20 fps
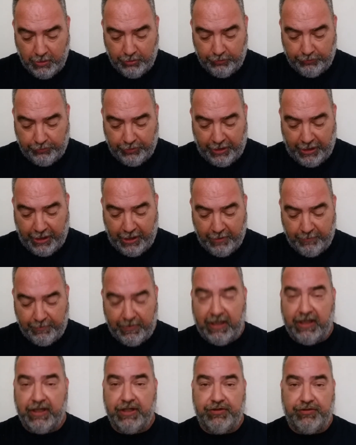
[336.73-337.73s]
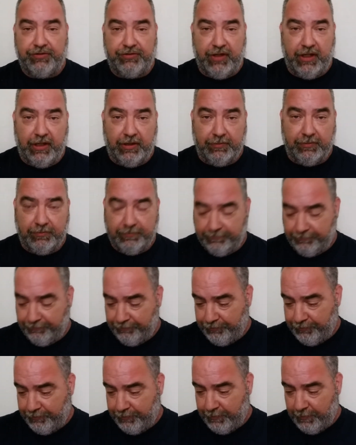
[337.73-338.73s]
to him it is sin.
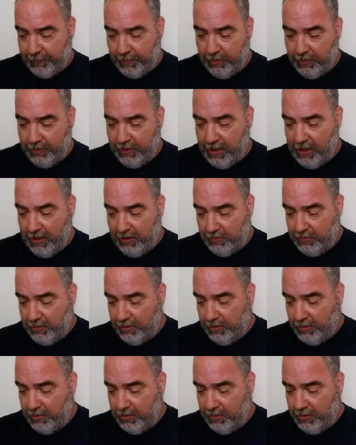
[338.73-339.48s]
Now,